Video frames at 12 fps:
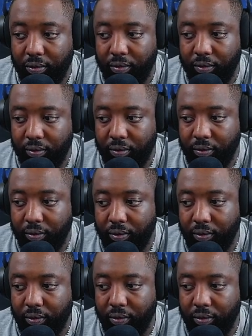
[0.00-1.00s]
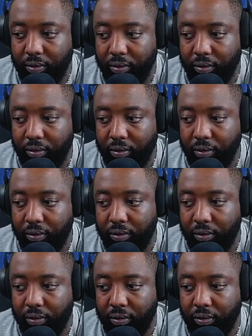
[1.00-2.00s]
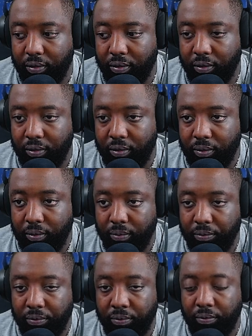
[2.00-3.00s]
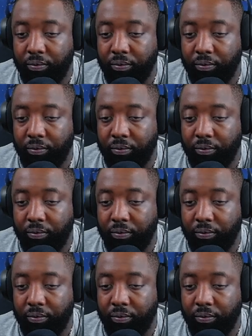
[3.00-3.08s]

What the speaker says: No words are spoken by the person on screen.